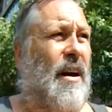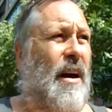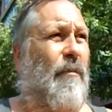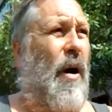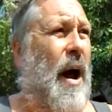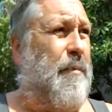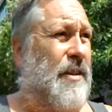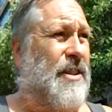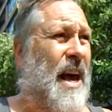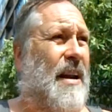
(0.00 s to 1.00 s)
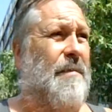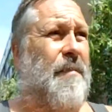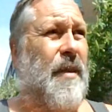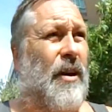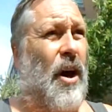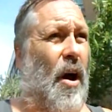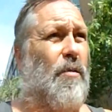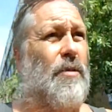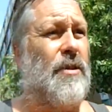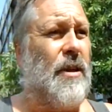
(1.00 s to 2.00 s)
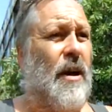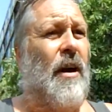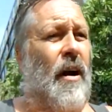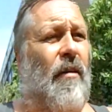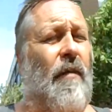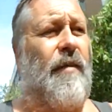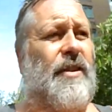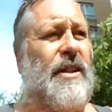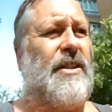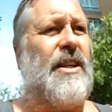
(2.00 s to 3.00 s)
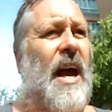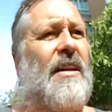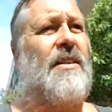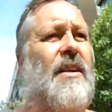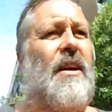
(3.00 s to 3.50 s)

And what happens then, the cones are obviously set